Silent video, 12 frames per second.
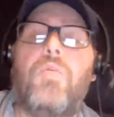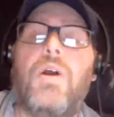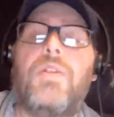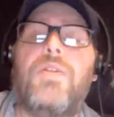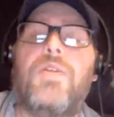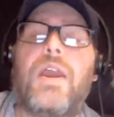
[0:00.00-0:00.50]

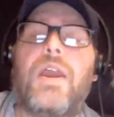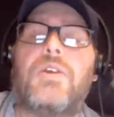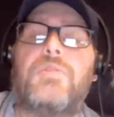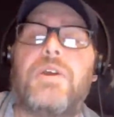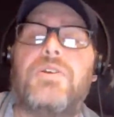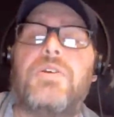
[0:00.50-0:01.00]
one thing,
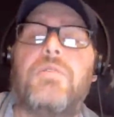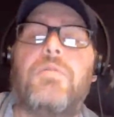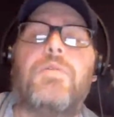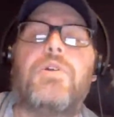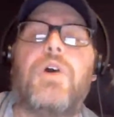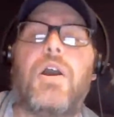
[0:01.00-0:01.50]
especially
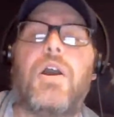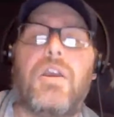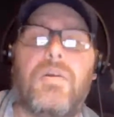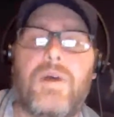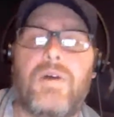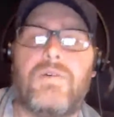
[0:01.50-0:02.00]
when we're
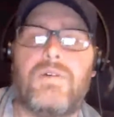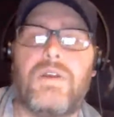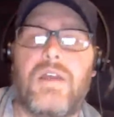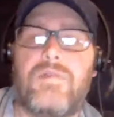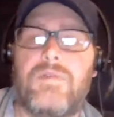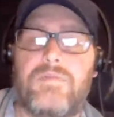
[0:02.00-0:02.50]
talking about
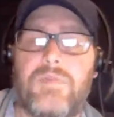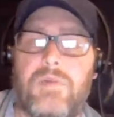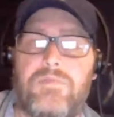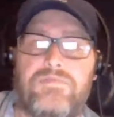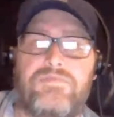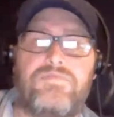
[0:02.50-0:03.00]
kind of
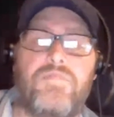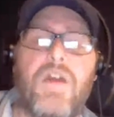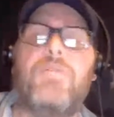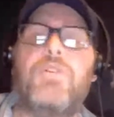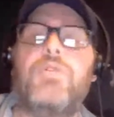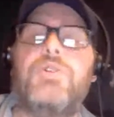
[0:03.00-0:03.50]
a
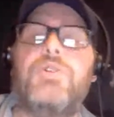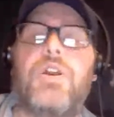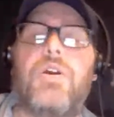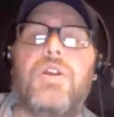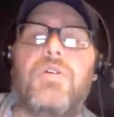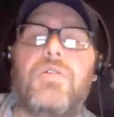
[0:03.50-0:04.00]

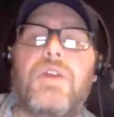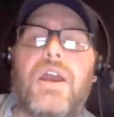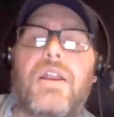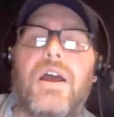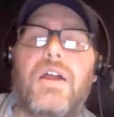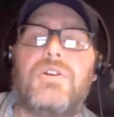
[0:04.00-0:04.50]
revolutionary new
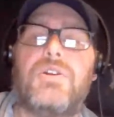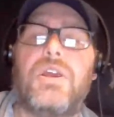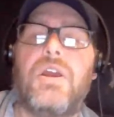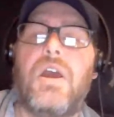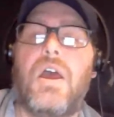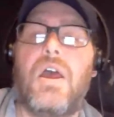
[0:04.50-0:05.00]

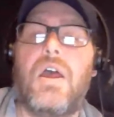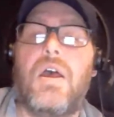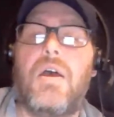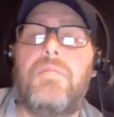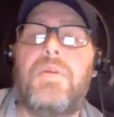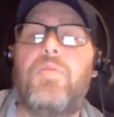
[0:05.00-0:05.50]
technology,
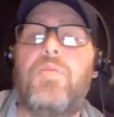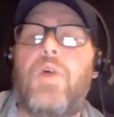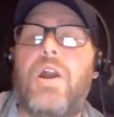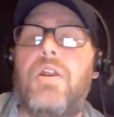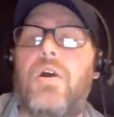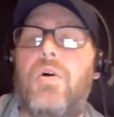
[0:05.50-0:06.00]
people
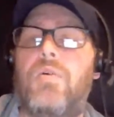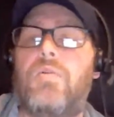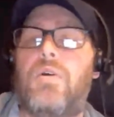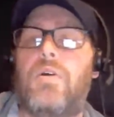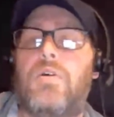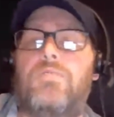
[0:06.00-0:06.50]
want to
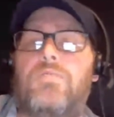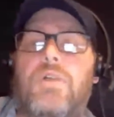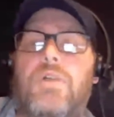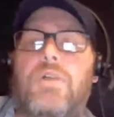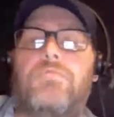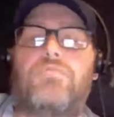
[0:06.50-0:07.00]
know,
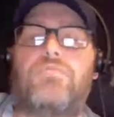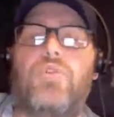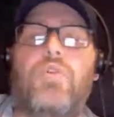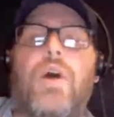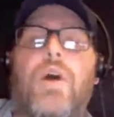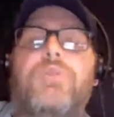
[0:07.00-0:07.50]
well,
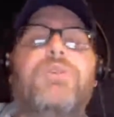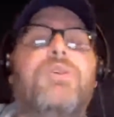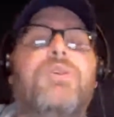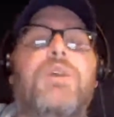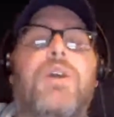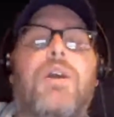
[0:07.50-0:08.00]
who else is
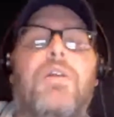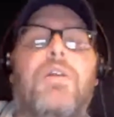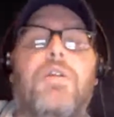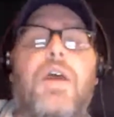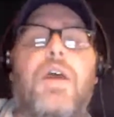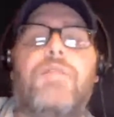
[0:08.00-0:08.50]
using it?
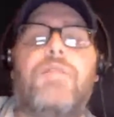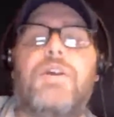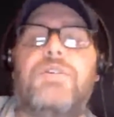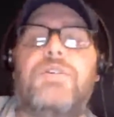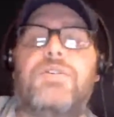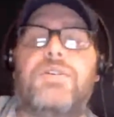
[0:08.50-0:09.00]
Have
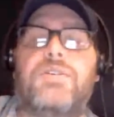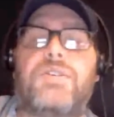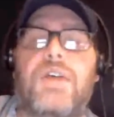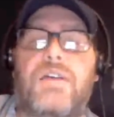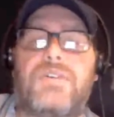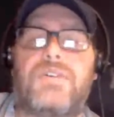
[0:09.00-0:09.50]
they seen
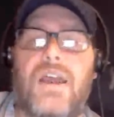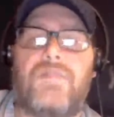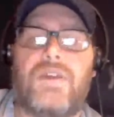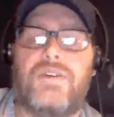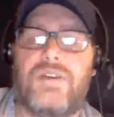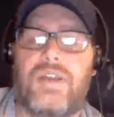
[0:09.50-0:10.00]
success?
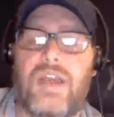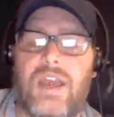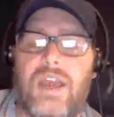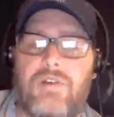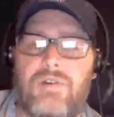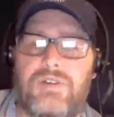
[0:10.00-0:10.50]
Have they seen
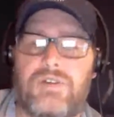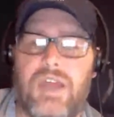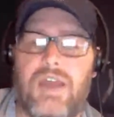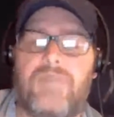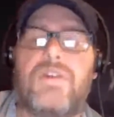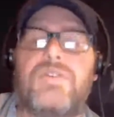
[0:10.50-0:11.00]

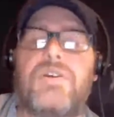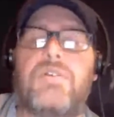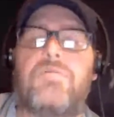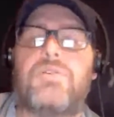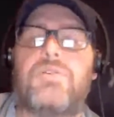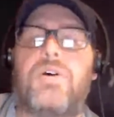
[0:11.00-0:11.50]
accuracy? Have they
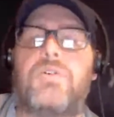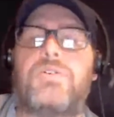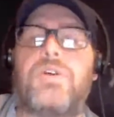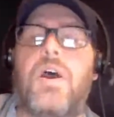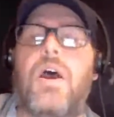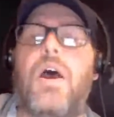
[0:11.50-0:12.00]
seen
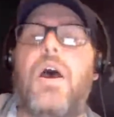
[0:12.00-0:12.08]
results?